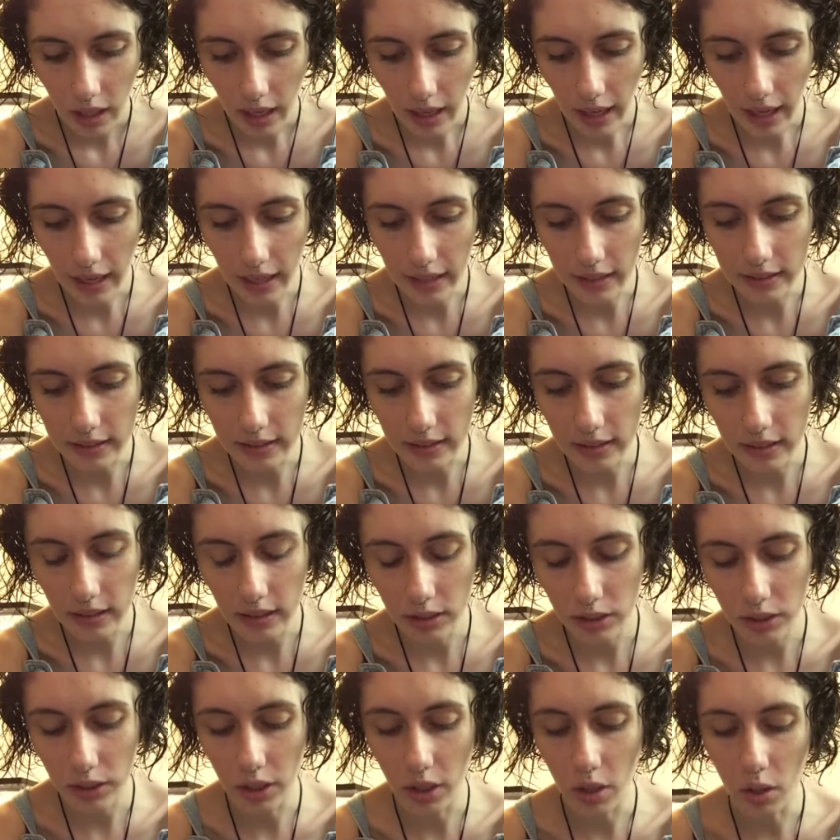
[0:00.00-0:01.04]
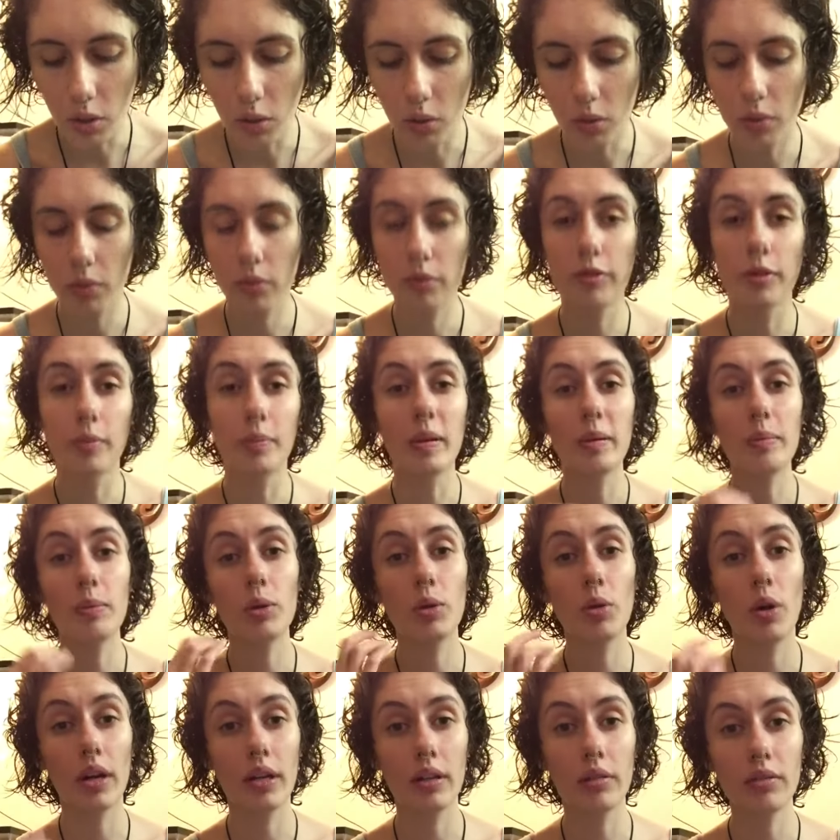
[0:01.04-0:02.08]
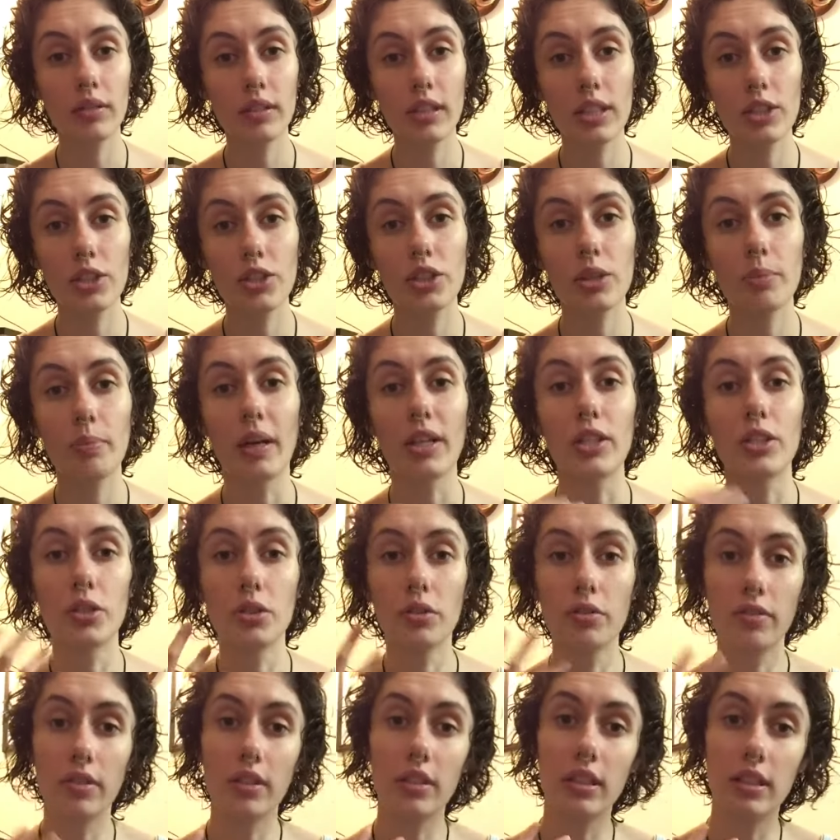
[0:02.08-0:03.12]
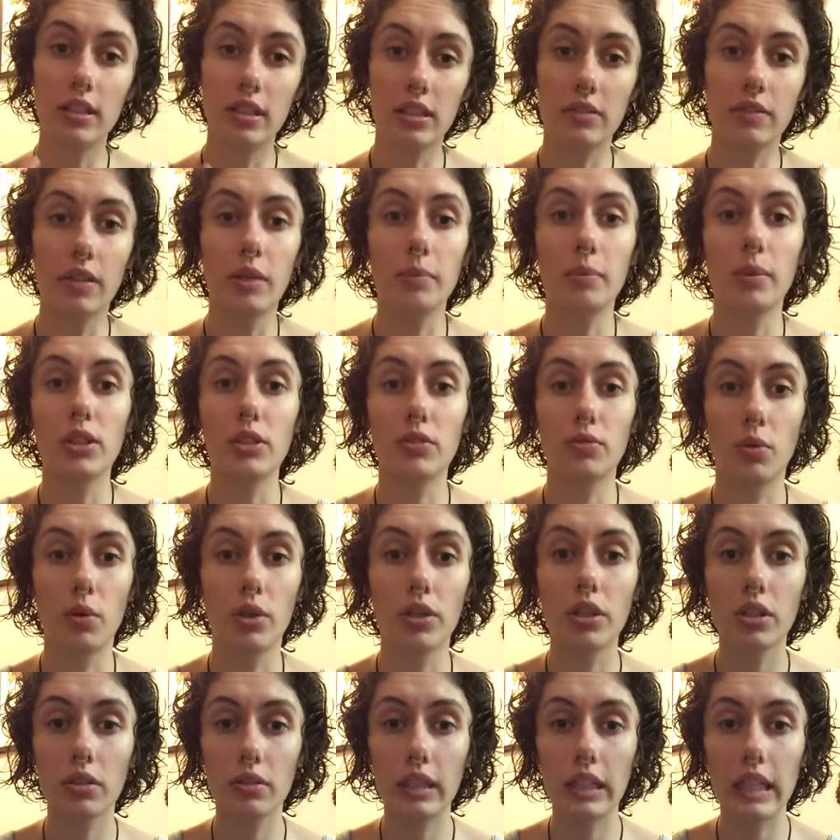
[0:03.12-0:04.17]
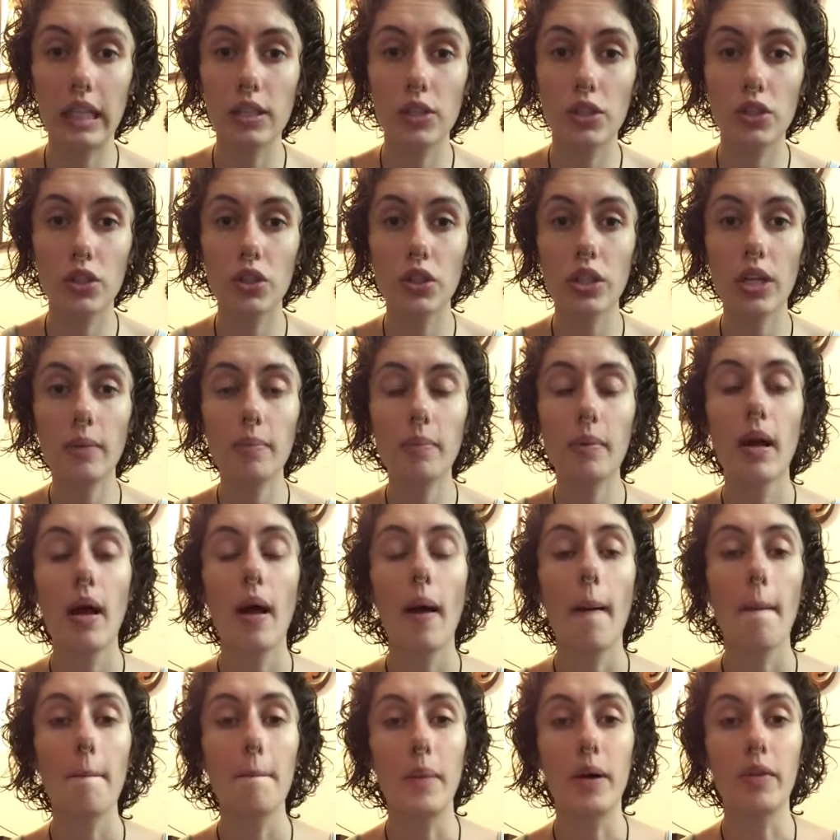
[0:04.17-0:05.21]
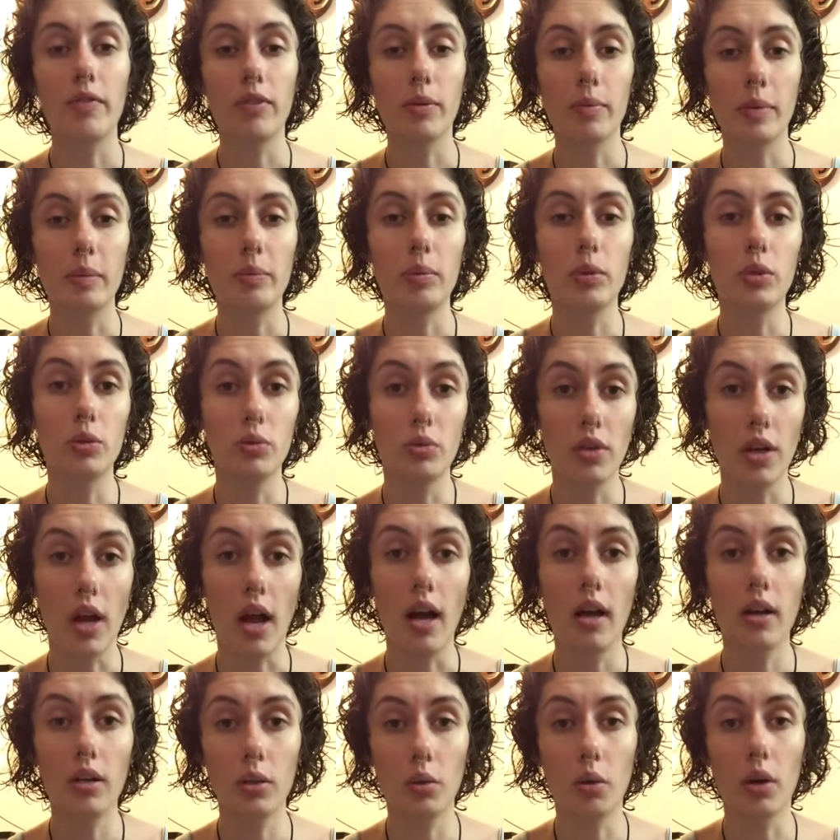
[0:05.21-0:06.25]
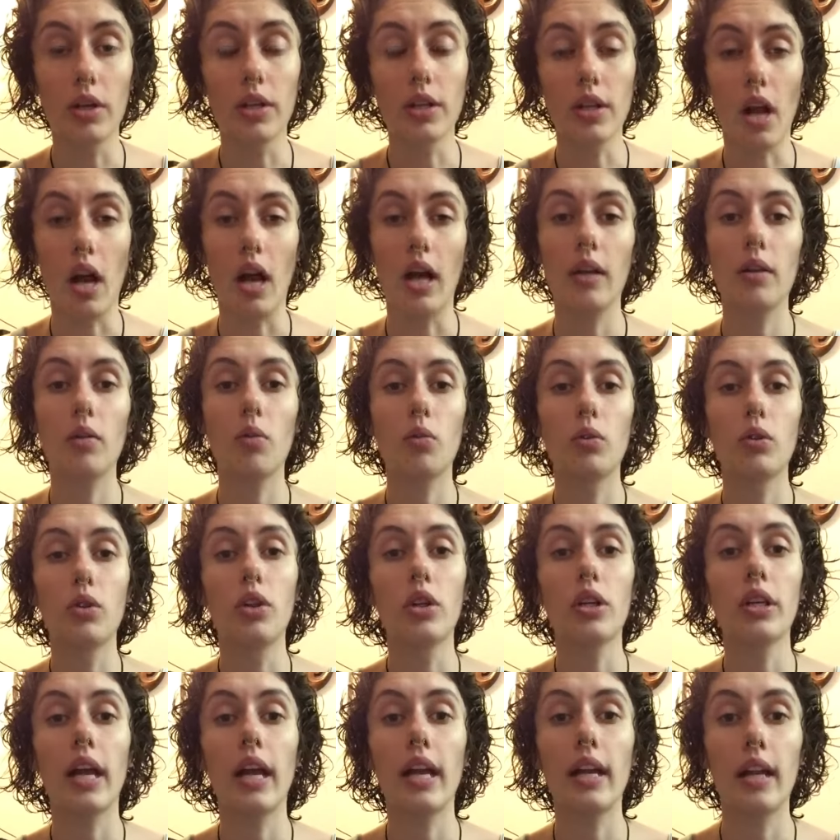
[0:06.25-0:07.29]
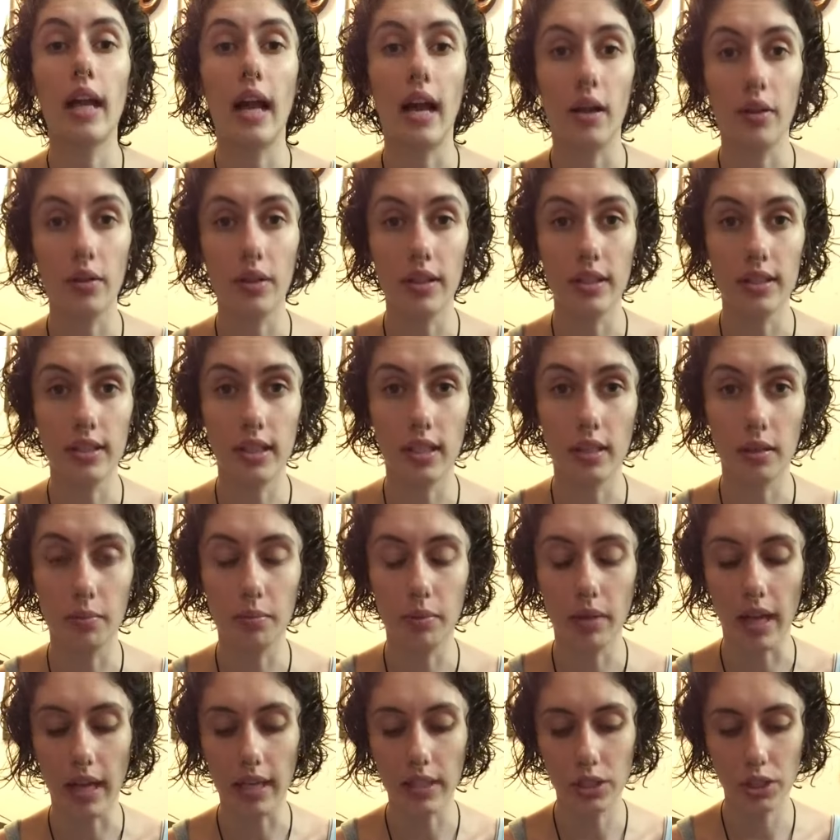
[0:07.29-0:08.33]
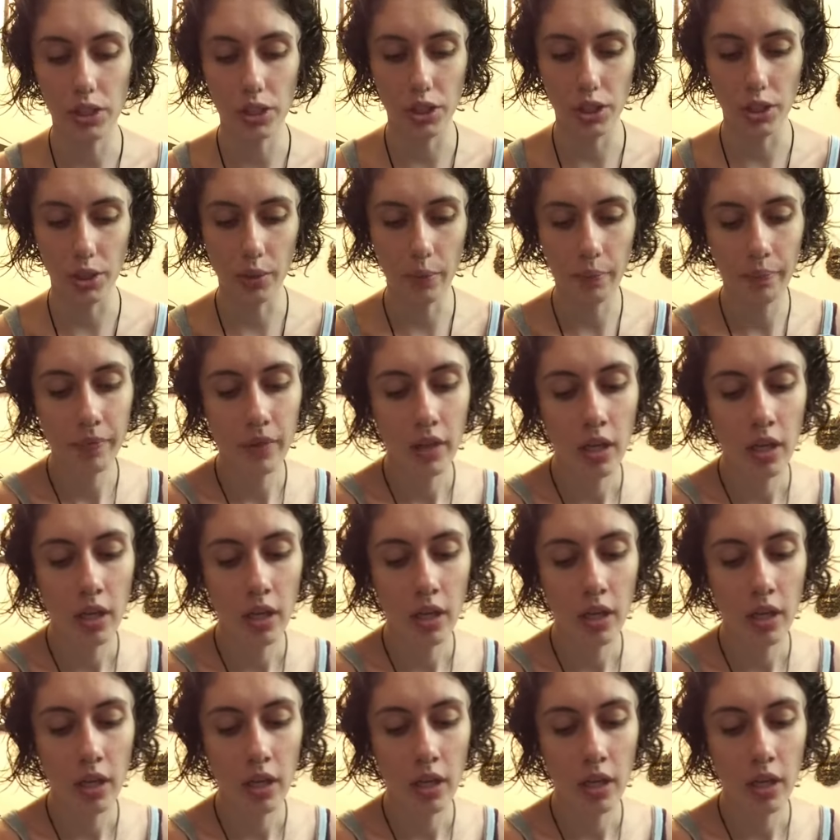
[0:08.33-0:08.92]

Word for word: and so for people who are in a relationship, I do feel this is very much for your relationship, but for people who not who are not, look at how this can apply to you.